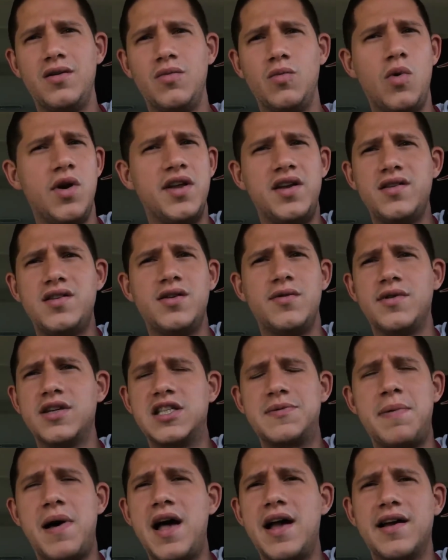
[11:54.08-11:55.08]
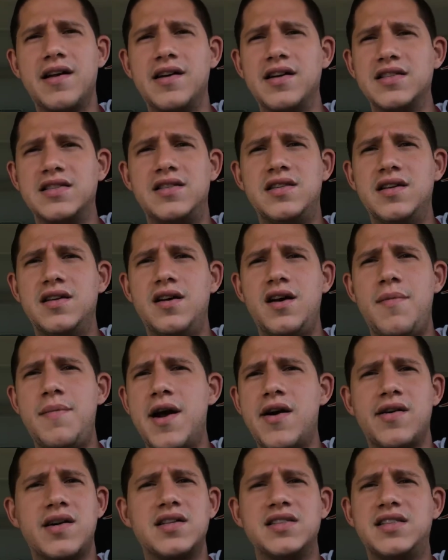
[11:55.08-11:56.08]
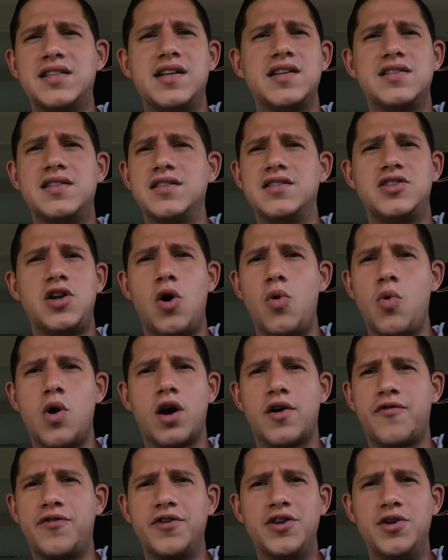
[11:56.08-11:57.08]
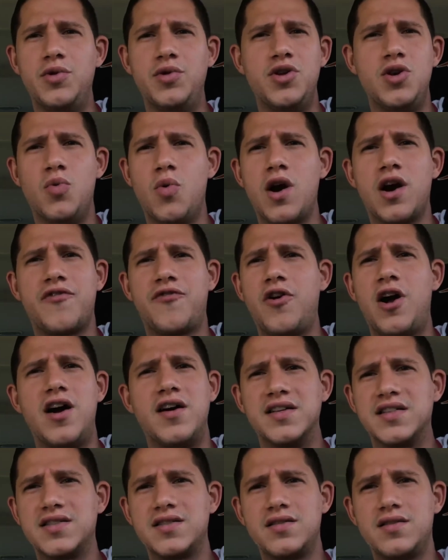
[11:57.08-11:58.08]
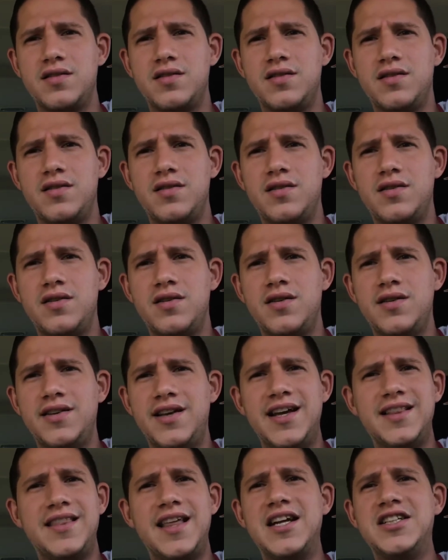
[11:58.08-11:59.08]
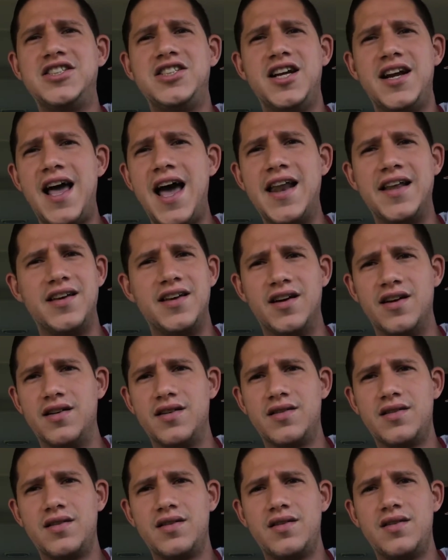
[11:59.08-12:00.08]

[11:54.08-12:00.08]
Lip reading: What are you doing spying on us? The American citizens don't work for you. You work for us. Get that shit out of here.